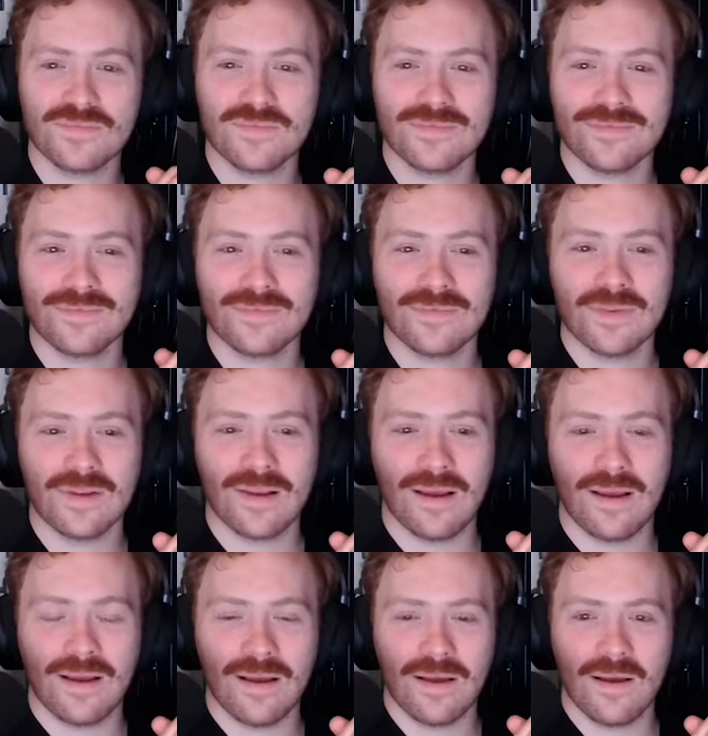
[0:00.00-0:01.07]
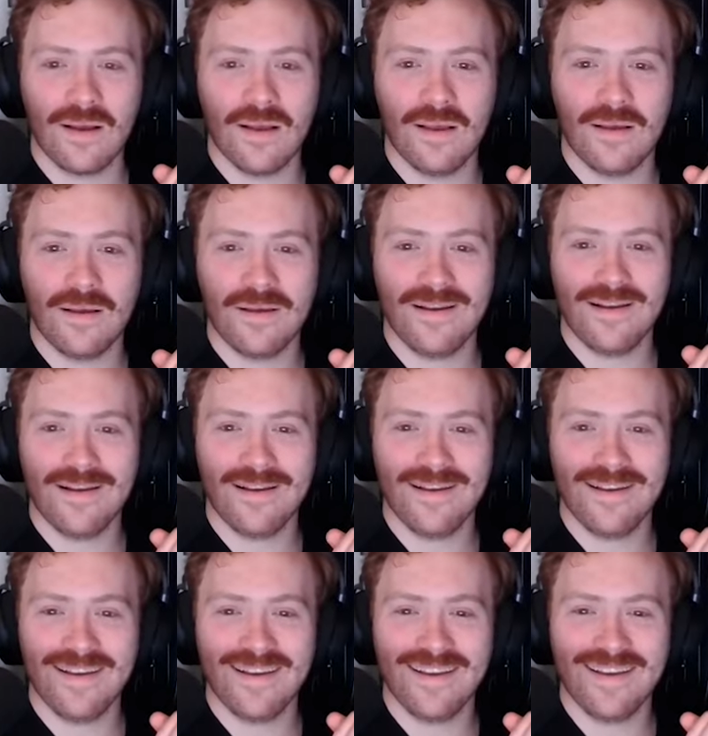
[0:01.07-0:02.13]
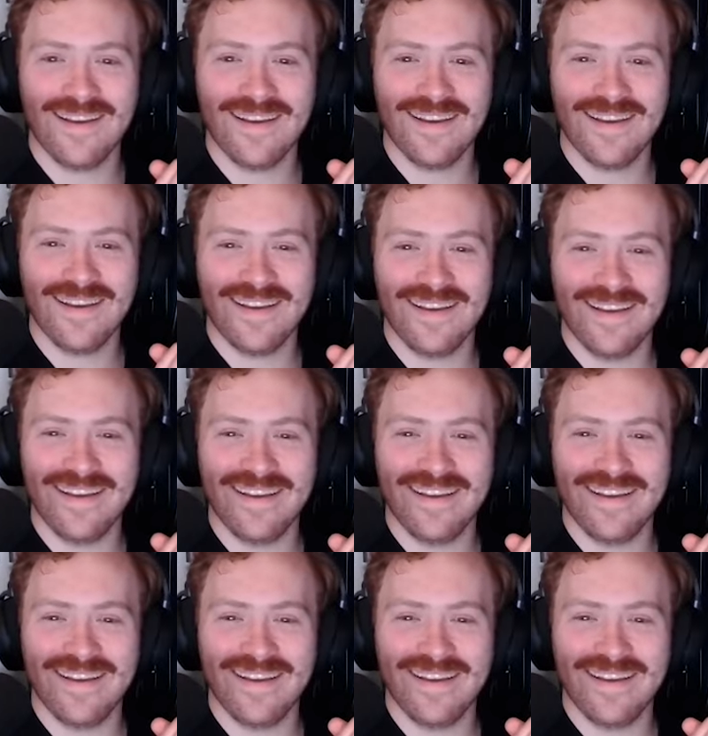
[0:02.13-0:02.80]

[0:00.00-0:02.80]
No words are spoken by the person on screen.